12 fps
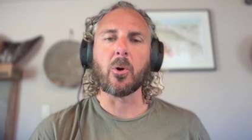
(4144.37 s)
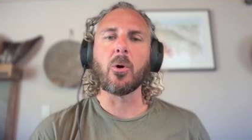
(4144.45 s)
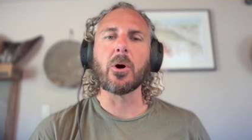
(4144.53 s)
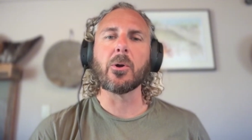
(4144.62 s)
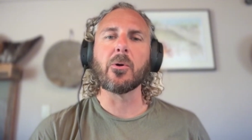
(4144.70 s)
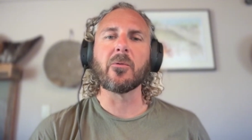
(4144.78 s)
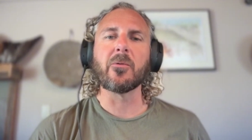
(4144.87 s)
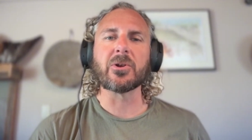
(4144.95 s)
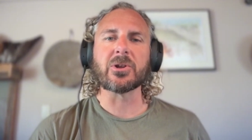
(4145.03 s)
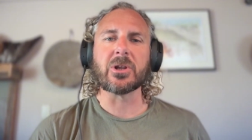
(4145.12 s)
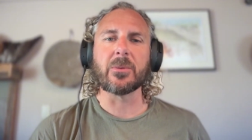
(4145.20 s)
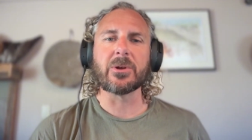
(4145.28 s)
on over to
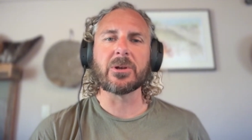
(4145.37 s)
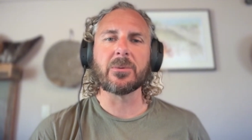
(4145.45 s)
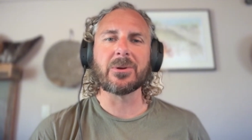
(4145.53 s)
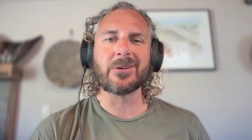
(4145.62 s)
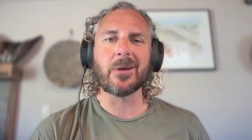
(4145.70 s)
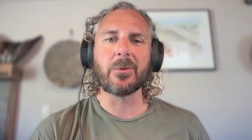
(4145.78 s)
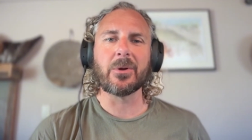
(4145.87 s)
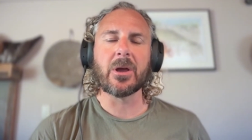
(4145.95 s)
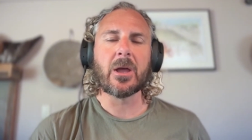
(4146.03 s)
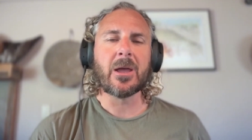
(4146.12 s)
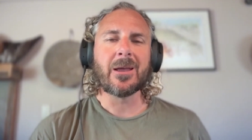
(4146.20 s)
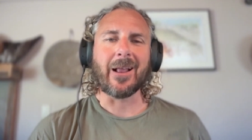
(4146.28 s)

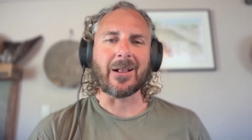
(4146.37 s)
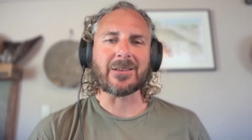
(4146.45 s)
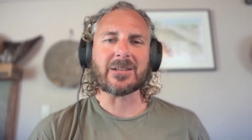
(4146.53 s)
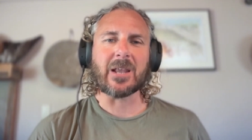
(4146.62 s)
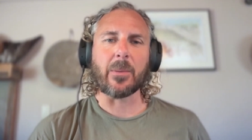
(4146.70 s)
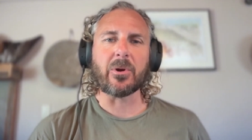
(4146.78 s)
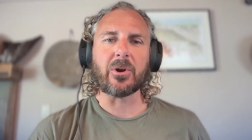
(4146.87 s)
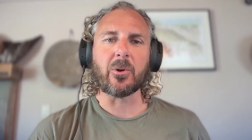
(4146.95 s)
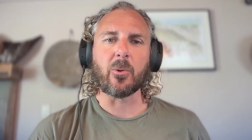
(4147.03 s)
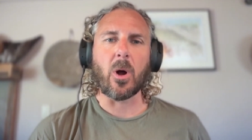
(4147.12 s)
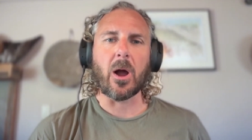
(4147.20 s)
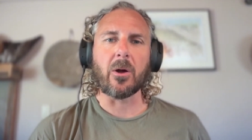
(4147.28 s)

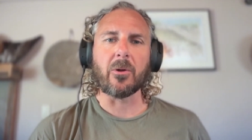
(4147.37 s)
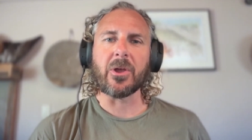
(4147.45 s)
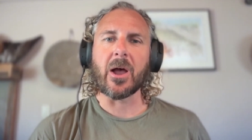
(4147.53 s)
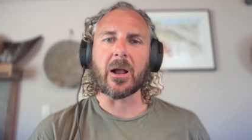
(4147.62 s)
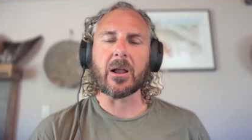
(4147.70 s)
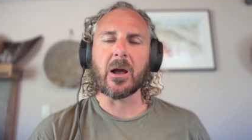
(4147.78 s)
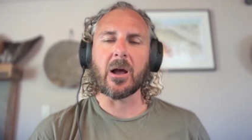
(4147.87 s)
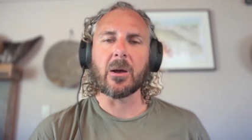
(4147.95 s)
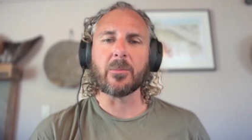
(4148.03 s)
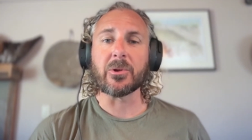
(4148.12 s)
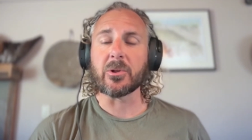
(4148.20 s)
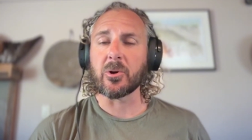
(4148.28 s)

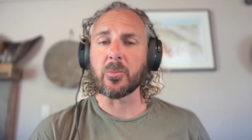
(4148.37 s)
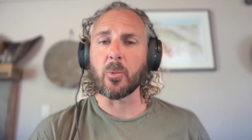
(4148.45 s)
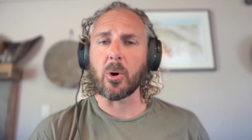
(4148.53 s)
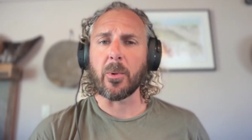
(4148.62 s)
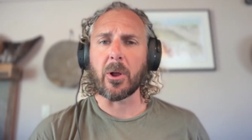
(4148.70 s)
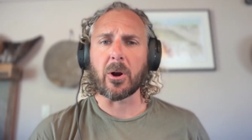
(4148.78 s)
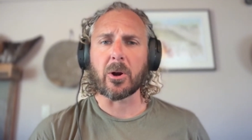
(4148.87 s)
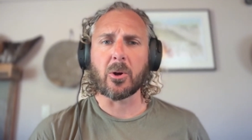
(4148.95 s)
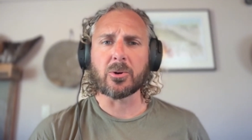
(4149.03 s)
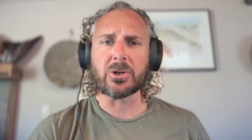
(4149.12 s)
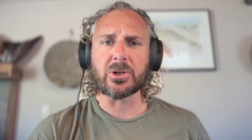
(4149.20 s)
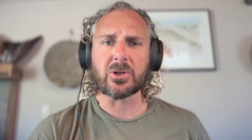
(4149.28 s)
www.stepintoyourwild.com to learn more about our
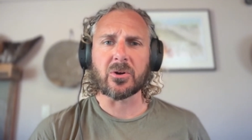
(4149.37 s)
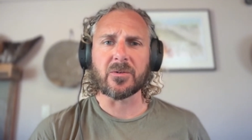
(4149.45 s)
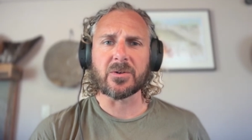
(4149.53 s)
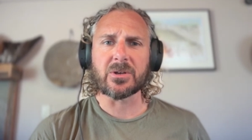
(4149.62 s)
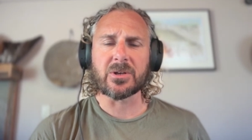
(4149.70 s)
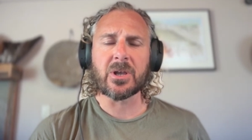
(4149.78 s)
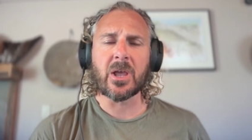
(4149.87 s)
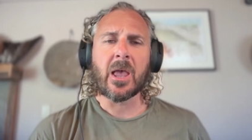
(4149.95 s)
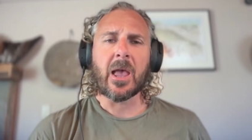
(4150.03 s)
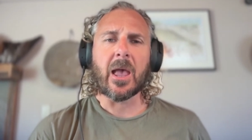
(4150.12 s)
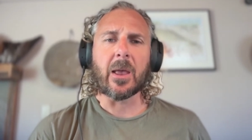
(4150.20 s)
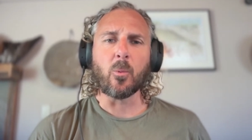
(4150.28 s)
coaching services
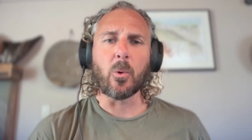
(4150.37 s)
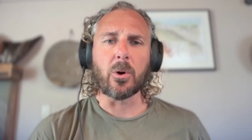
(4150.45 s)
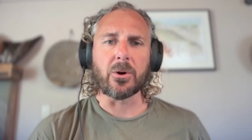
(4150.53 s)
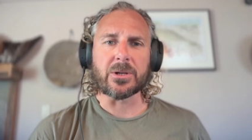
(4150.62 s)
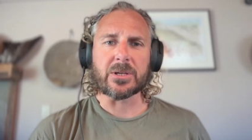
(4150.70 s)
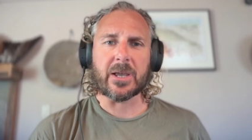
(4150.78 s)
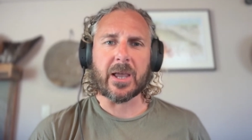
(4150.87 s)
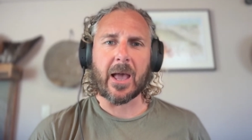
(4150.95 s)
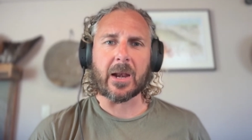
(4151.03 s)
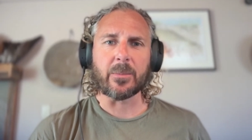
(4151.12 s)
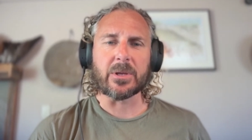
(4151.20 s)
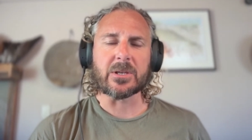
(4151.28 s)
and wilderness
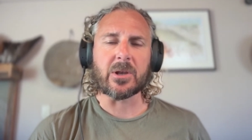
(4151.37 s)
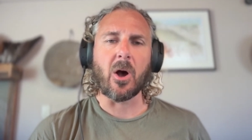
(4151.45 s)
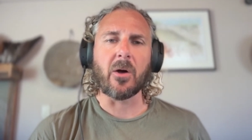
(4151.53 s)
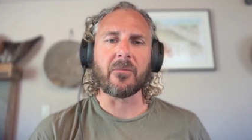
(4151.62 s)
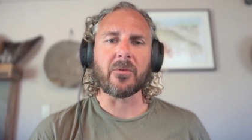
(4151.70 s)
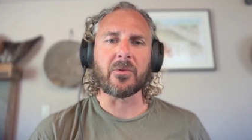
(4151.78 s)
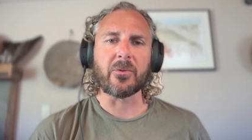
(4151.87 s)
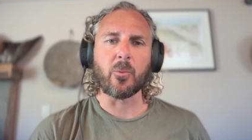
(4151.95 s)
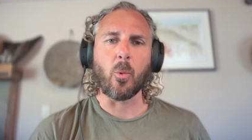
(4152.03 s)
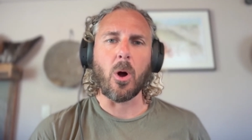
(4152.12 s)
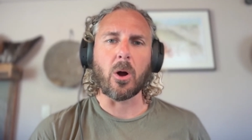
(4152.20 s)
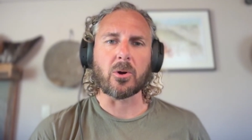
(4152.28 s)
academies offered through
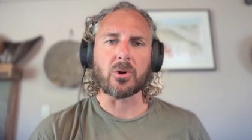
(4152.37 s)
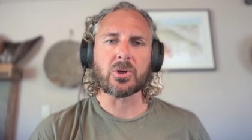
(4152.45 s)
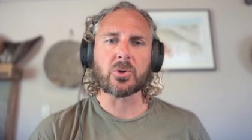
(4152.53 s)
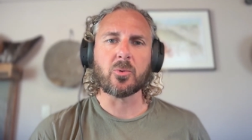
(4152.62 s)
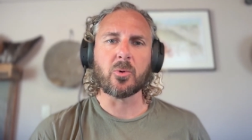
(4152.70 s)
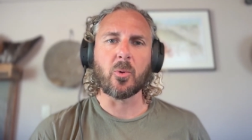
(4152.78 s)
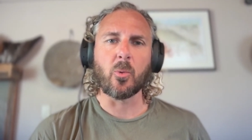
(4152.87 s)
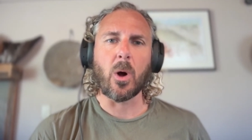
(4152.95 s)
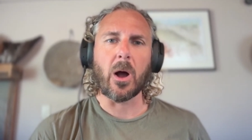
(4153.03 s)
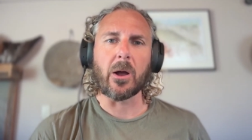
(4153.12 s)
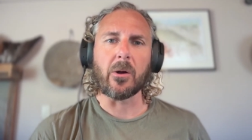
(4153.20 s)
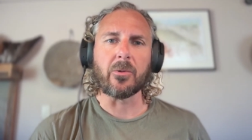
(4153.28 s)
Walker's School to
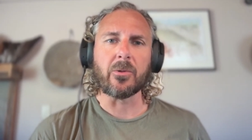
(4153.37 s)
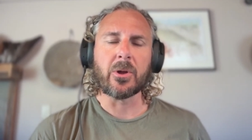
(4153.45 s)
Wild.